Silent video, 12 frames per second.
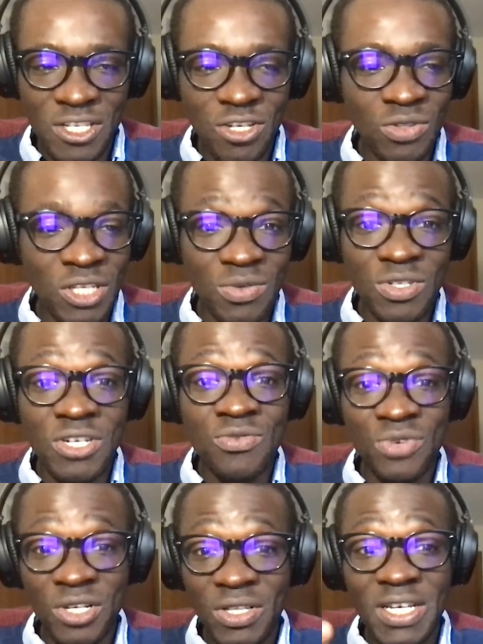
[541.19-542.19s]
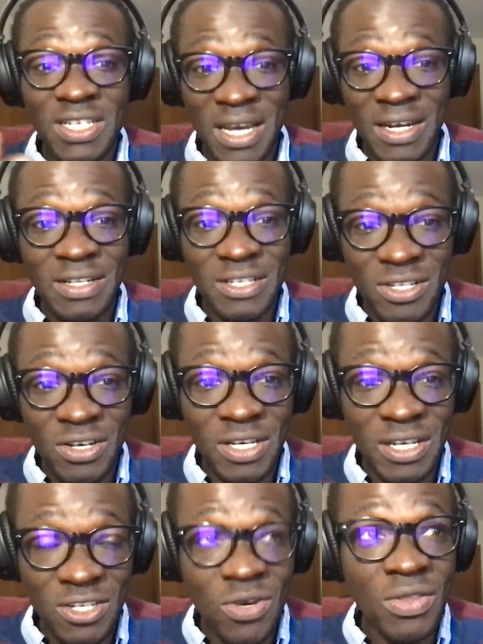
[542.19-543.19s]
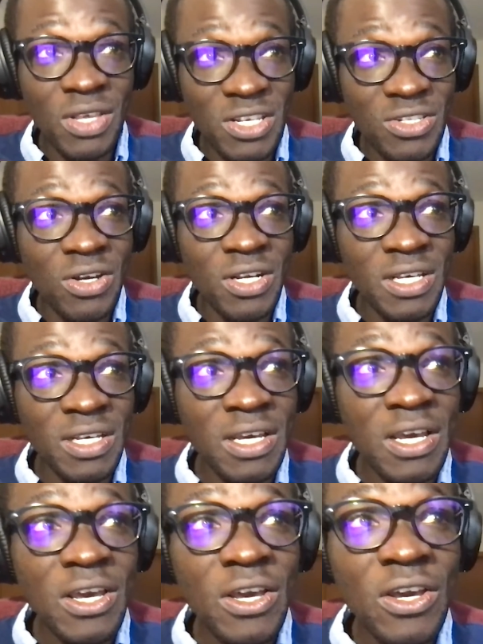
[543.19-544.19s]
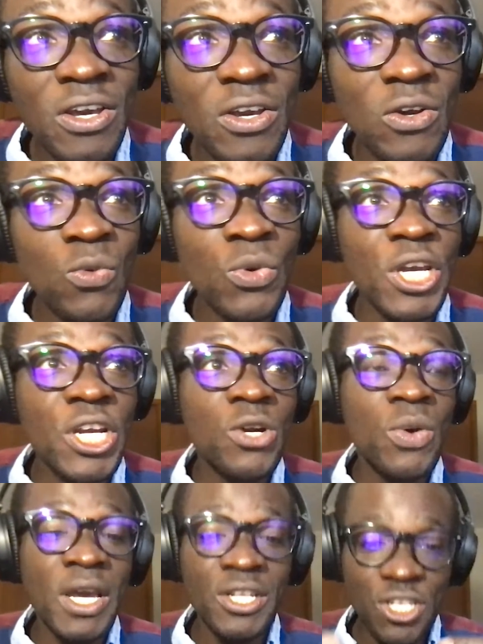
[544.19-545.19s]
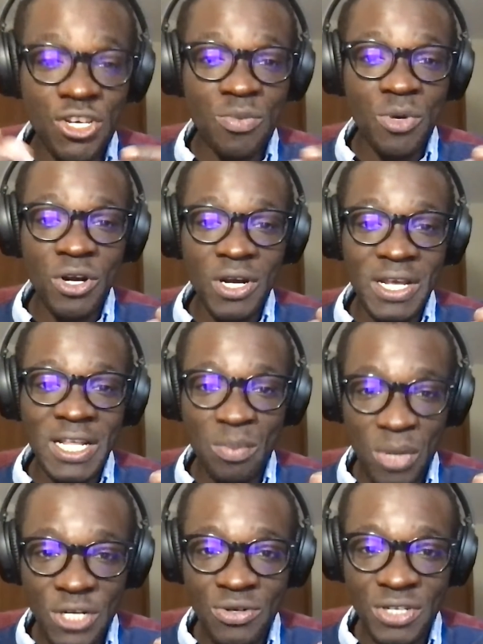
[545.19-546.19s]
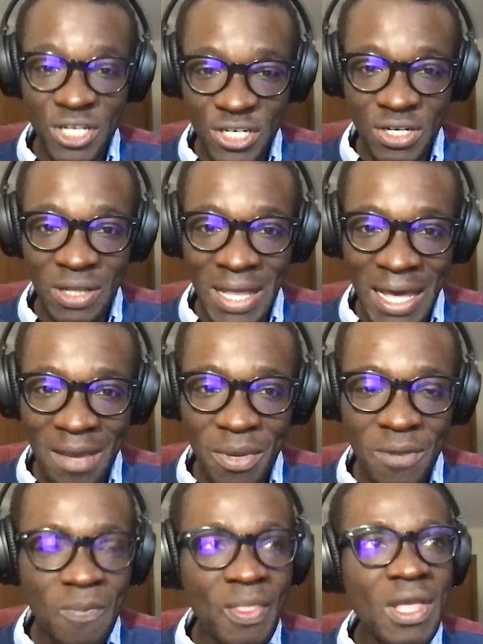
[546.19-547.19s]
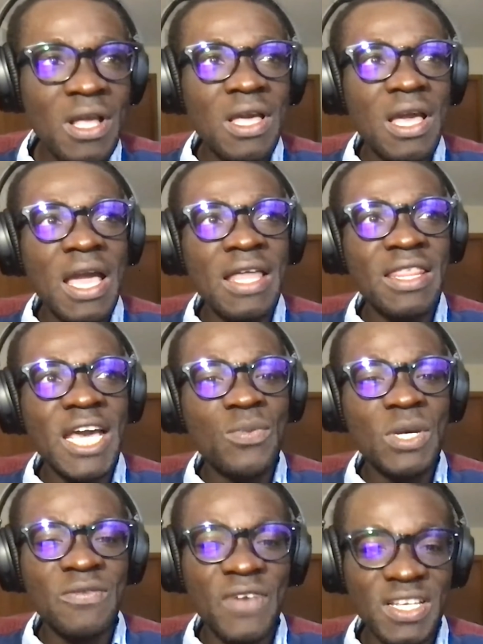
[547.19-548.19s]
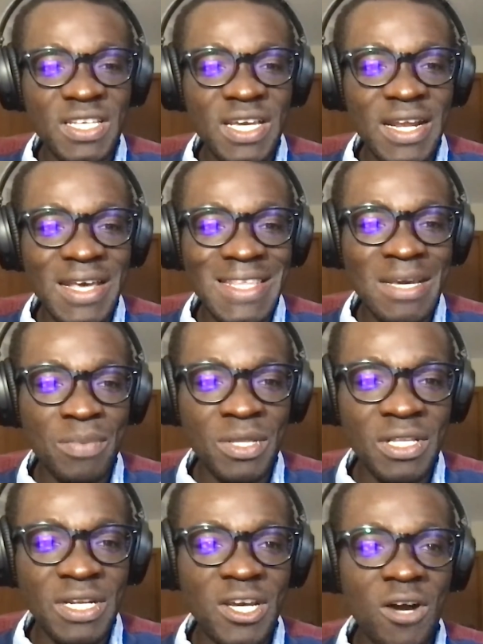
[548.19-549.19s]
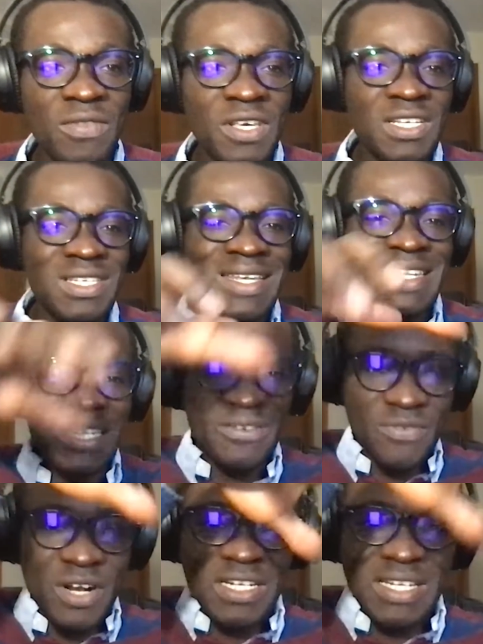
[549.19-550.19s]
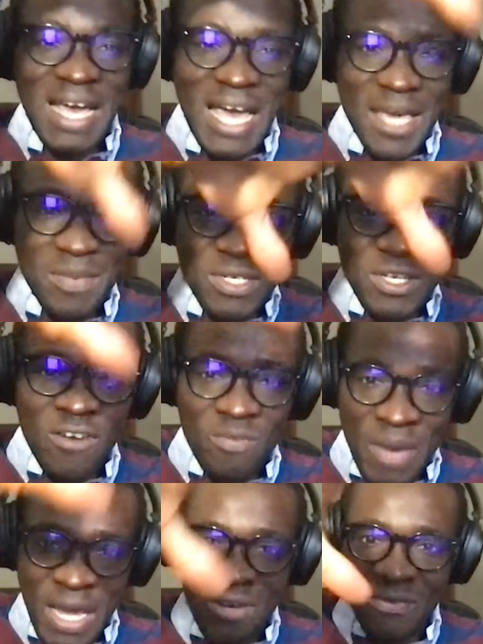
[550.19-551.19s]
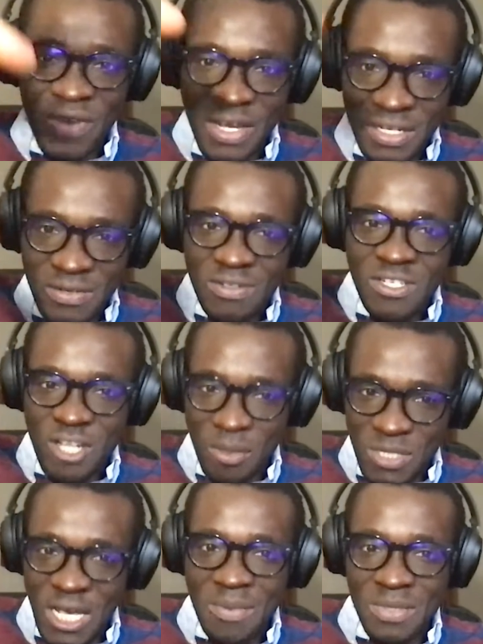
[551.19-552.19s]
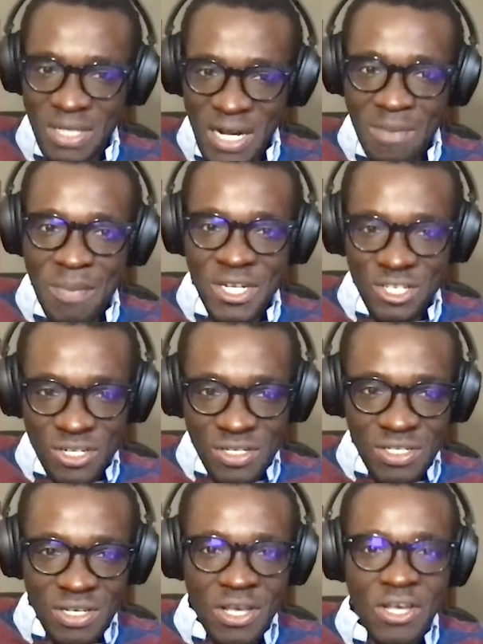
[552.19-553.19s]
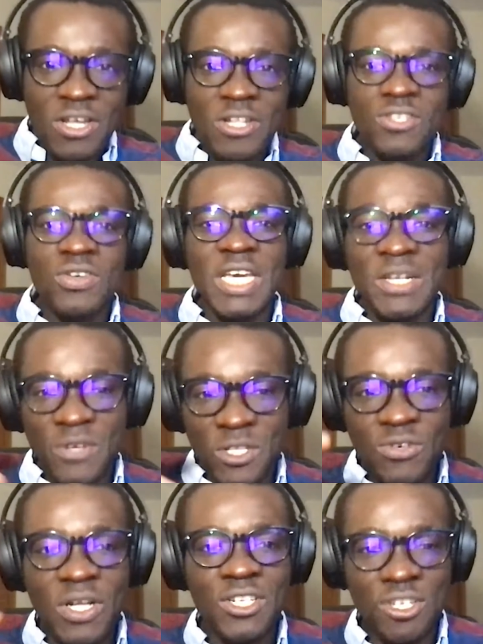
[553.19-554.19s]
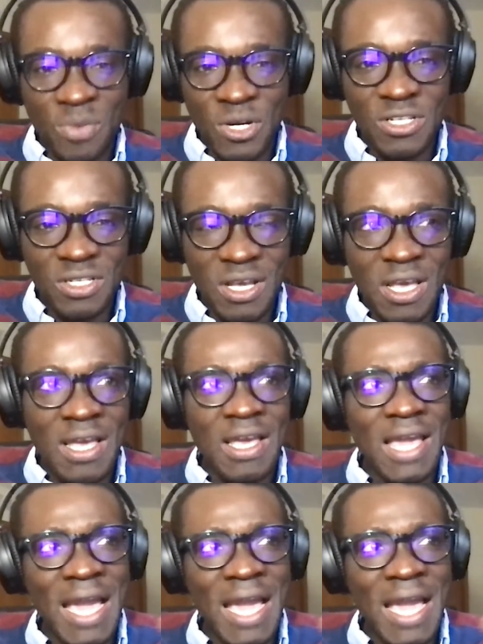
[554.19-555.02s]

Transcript: And so this was a really exciting study. So in this study, we grew a tumor in a petri dish in a lab, and then we investigated the ability of these different types of macrophage subtypes that I mentioned to infiltrate tumors.